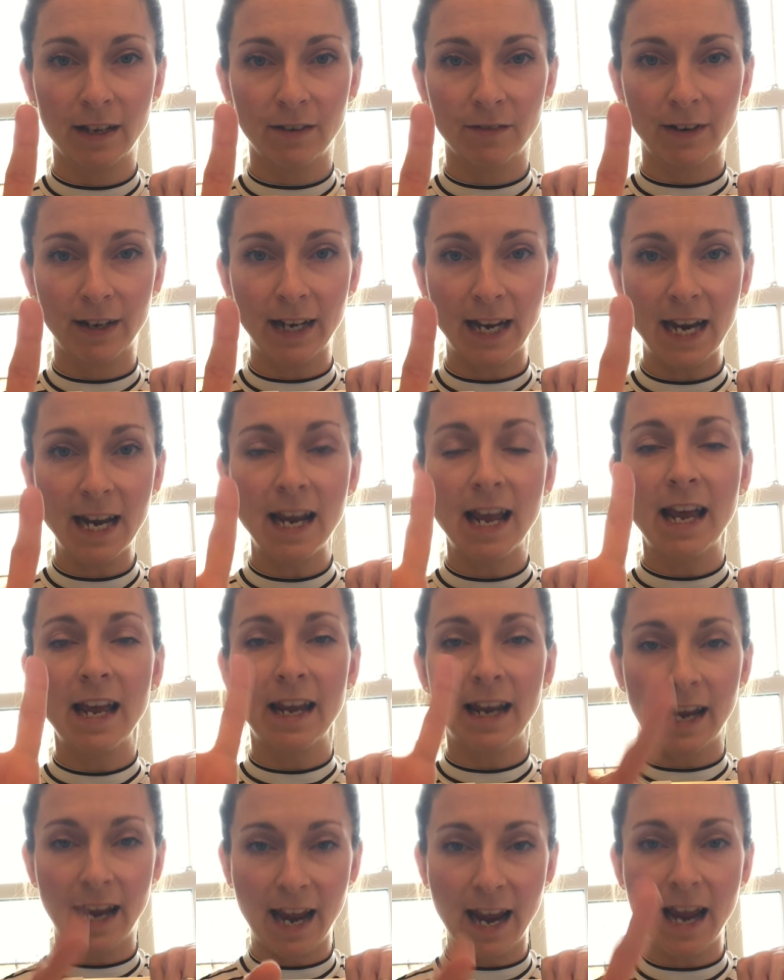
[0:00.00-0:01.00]
Ready?
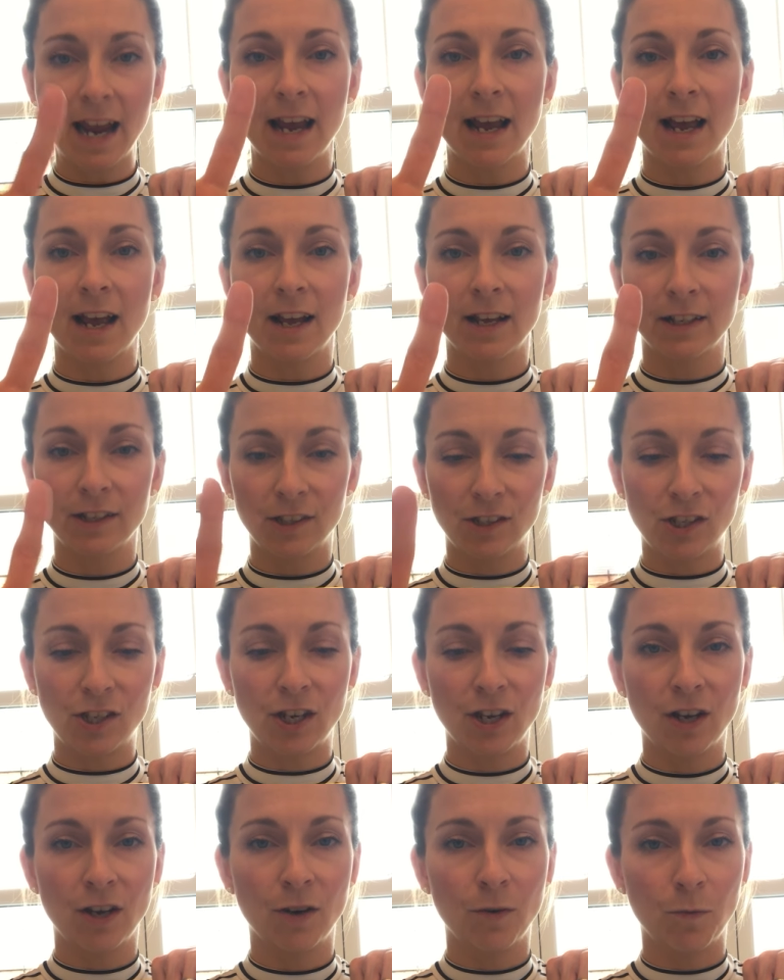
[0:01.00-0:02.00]
It.
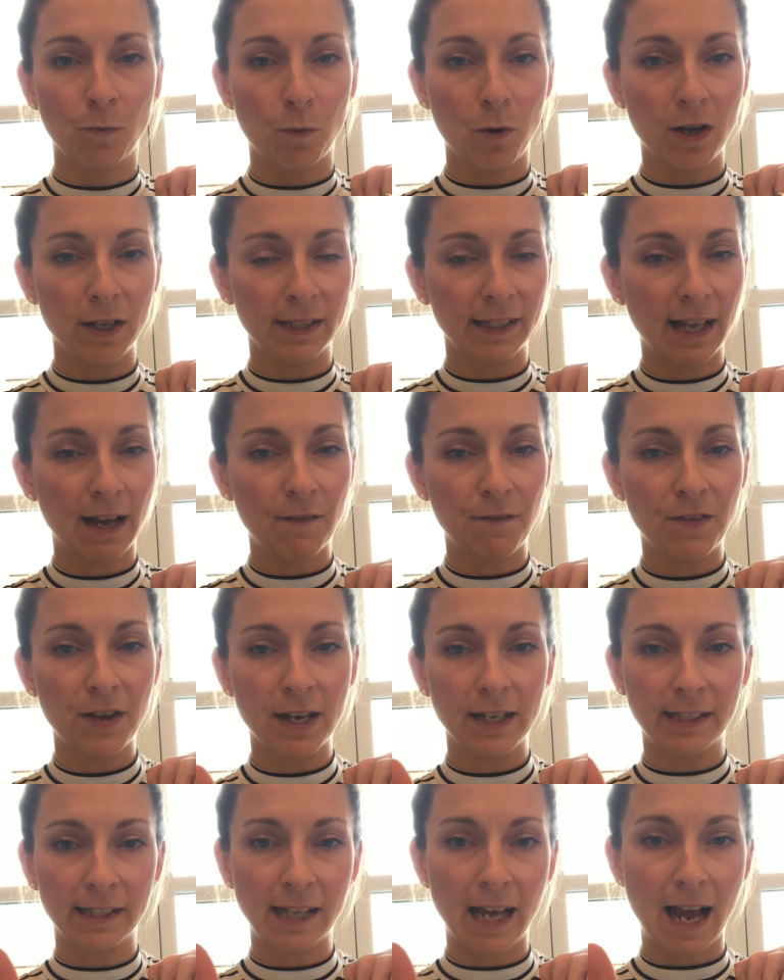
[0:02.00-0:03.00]
What's that
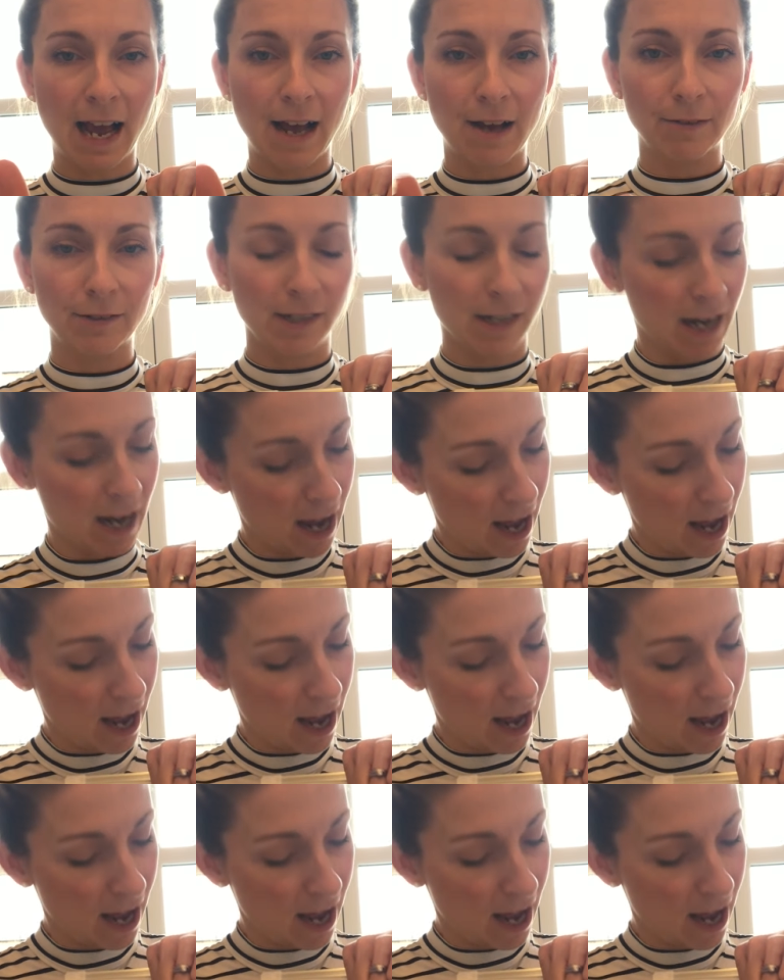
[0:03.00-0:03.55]
first sound?